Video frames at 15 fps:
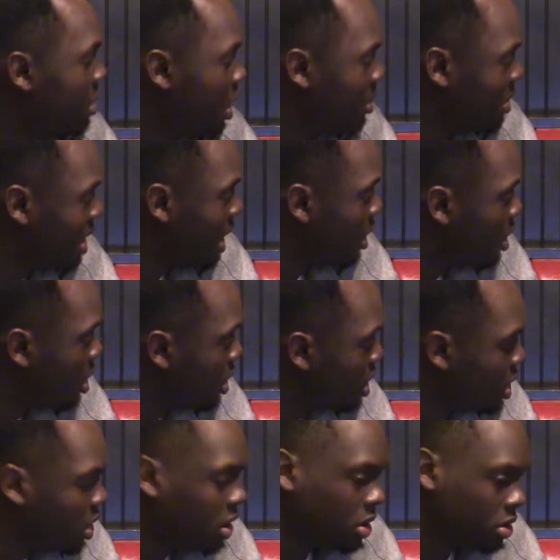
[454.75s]
been up and down all
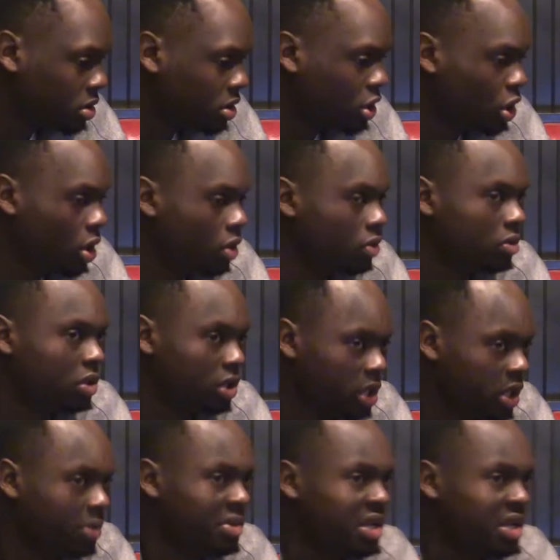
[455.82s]
year, and you know, look at